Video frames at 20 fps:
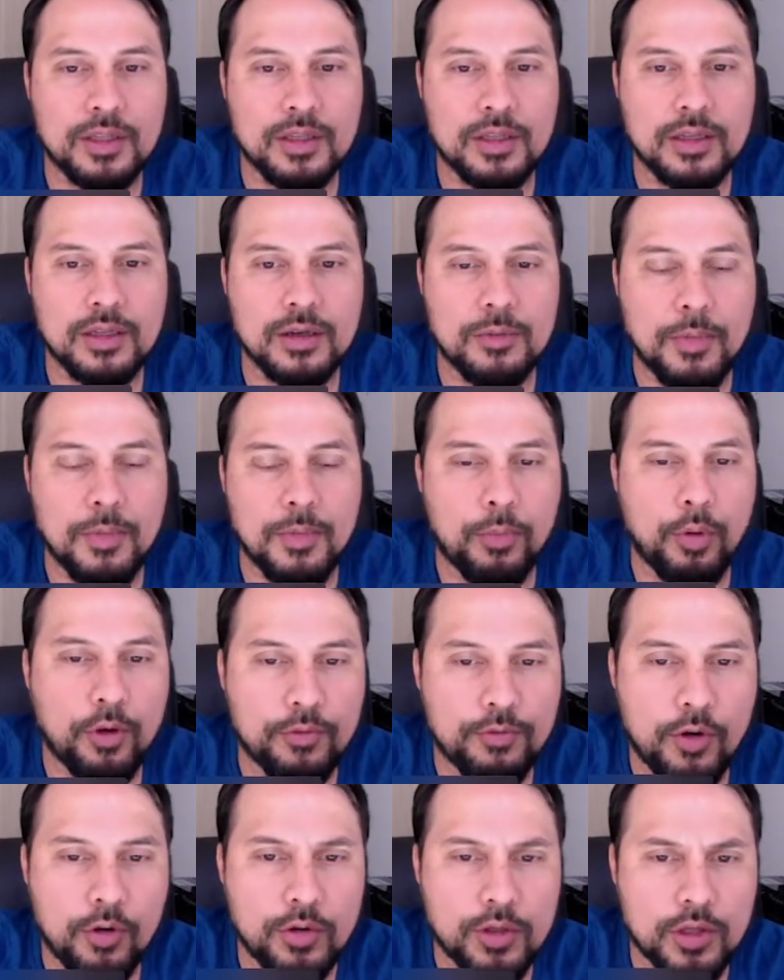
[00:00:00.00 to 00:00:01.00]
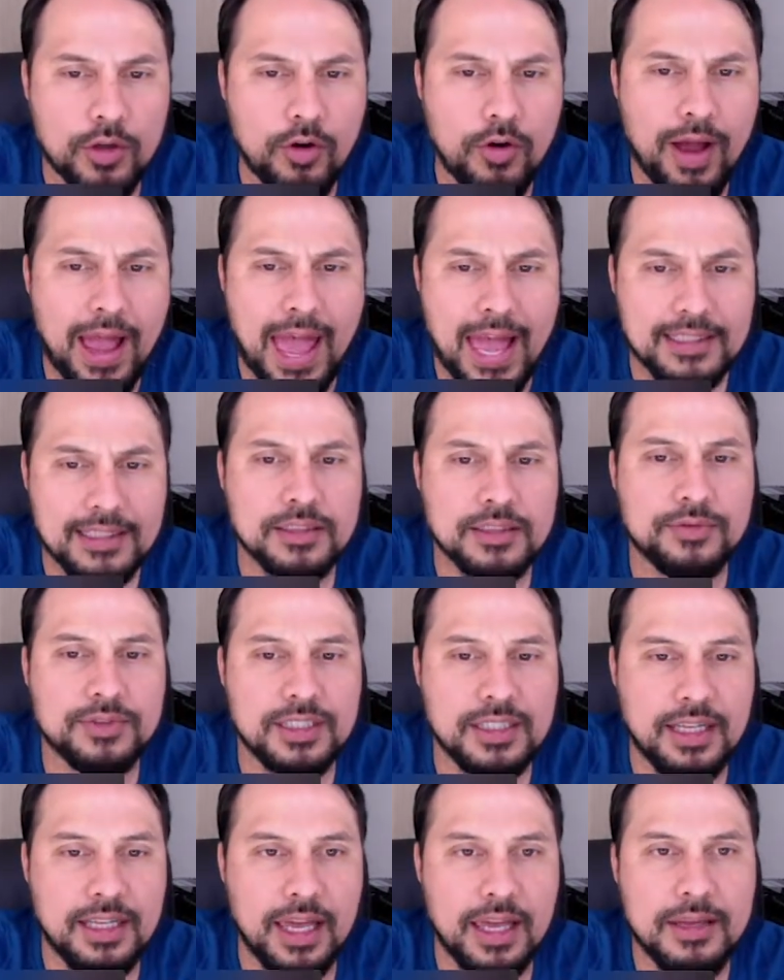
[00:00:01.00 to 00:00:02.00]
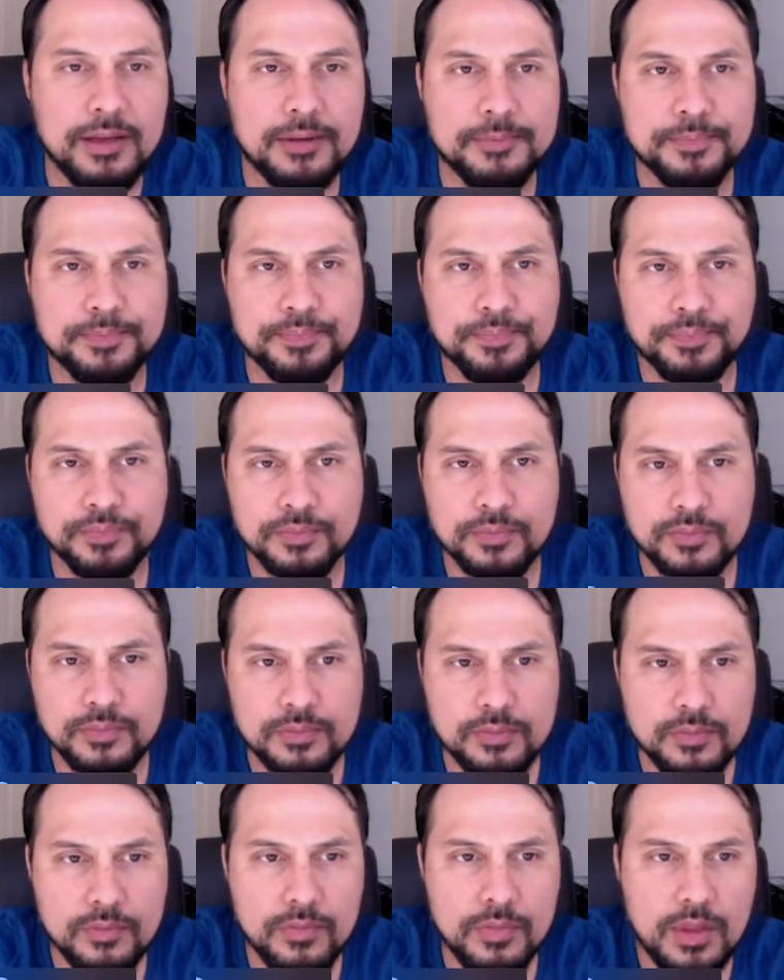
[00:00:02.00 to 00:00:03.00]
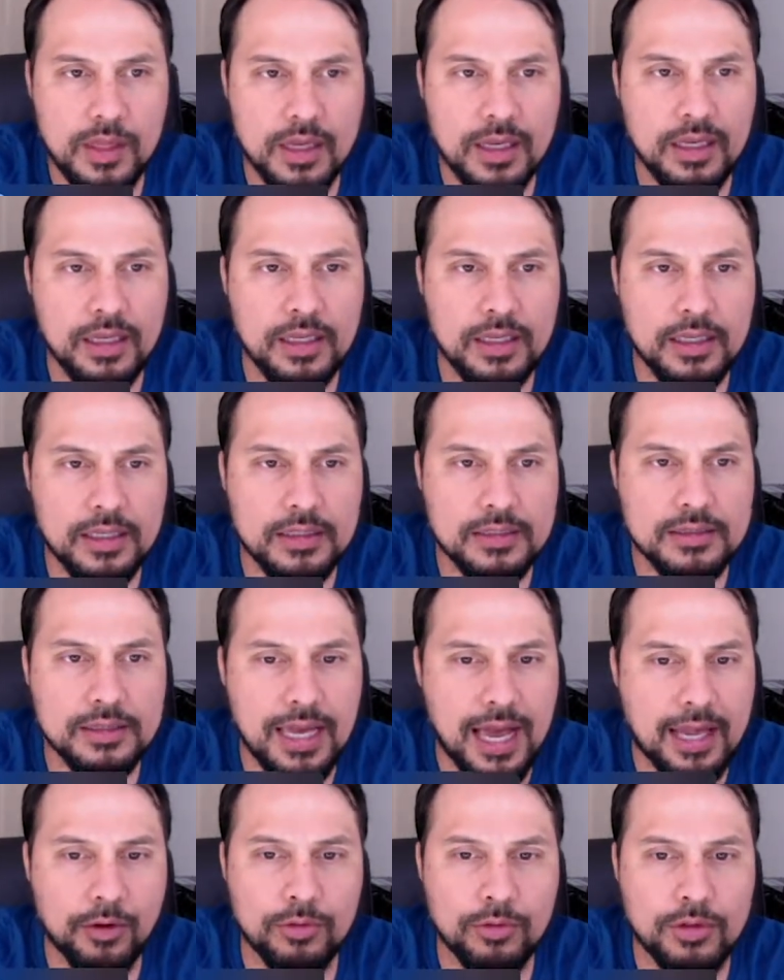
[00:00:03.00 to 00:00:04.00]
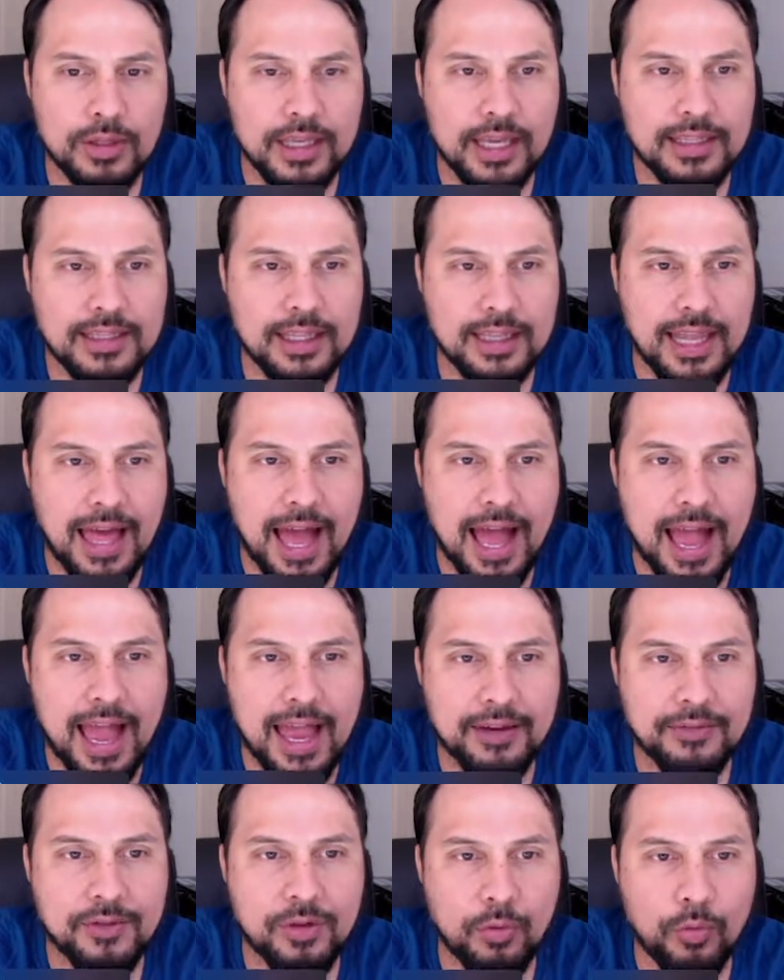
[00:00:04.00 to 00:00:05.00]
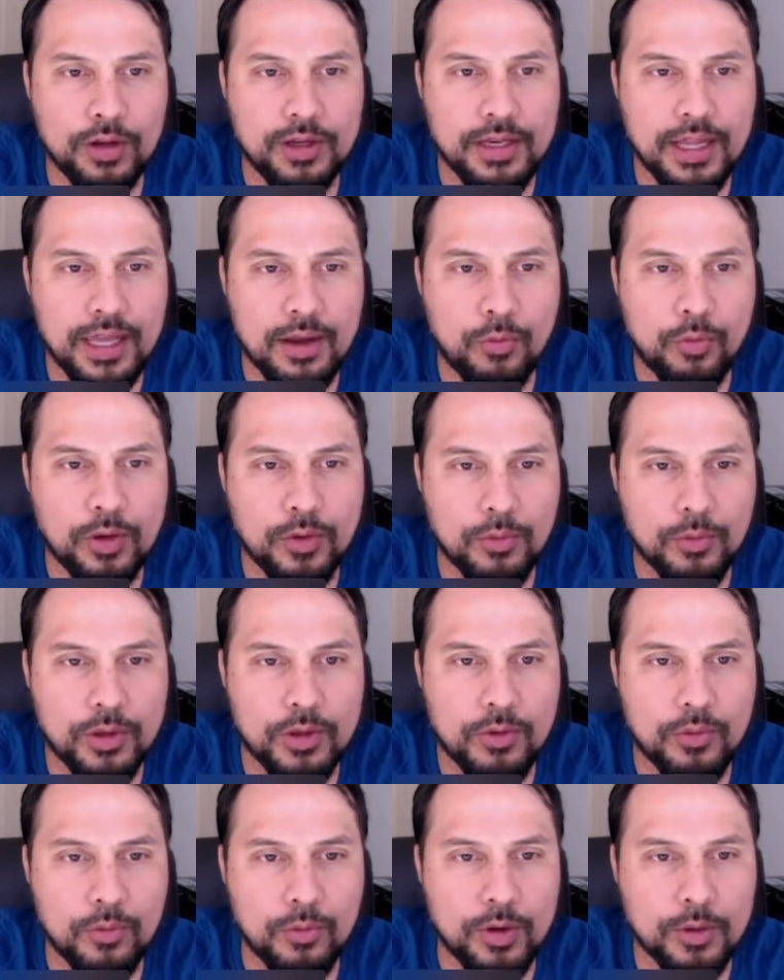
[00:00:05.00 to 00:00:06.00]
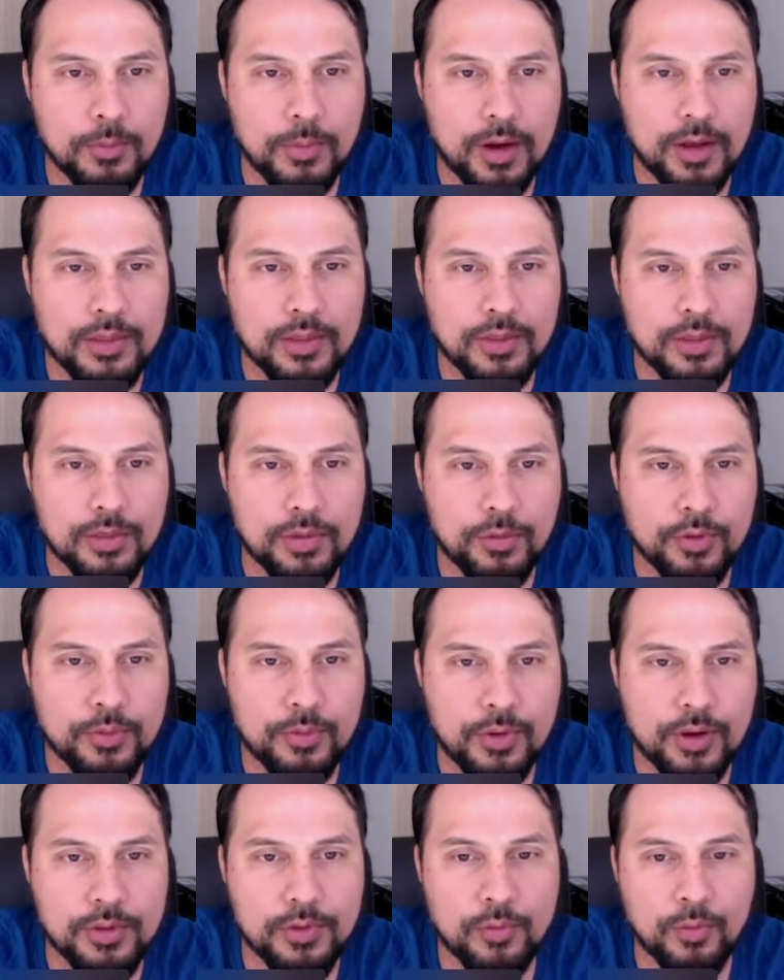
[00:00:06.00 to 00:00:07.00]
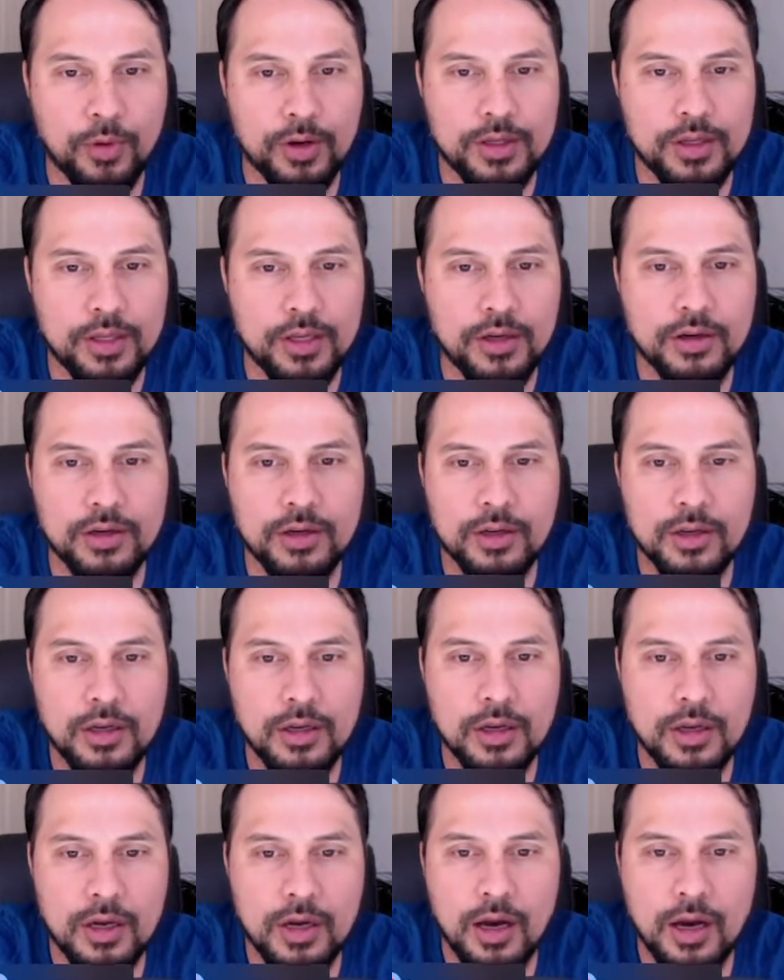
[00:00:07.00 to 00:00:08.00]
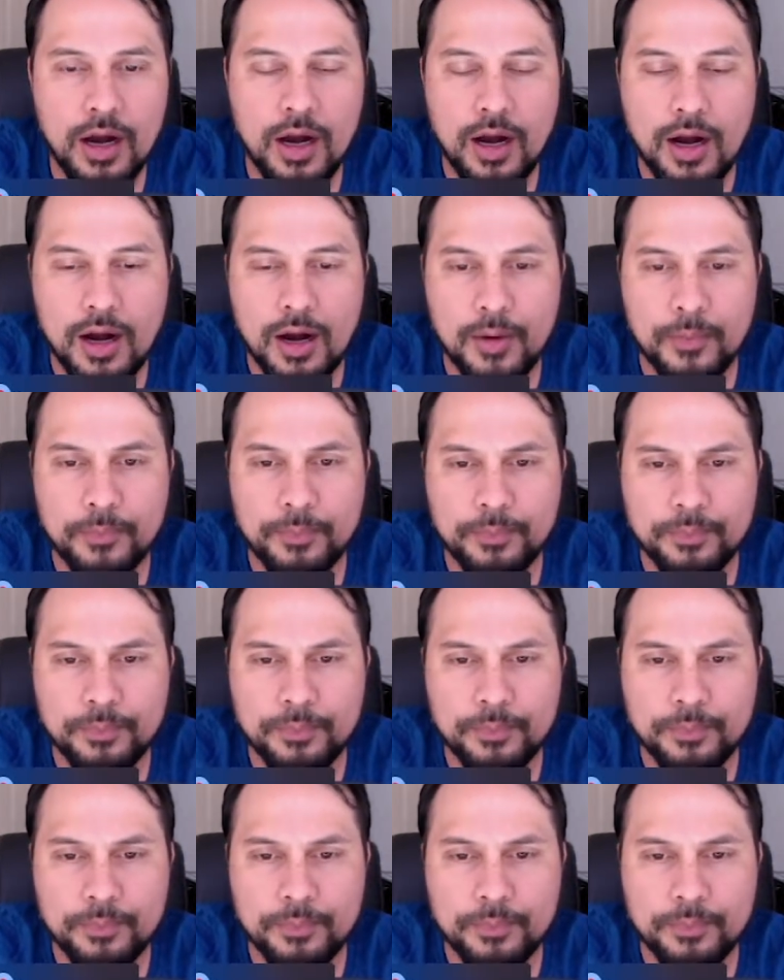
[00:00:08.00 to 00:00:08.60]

my portfolio as of today is I don't look at the live, the 1 day, 1 week, 1 month, 3 month, 1 year. Um,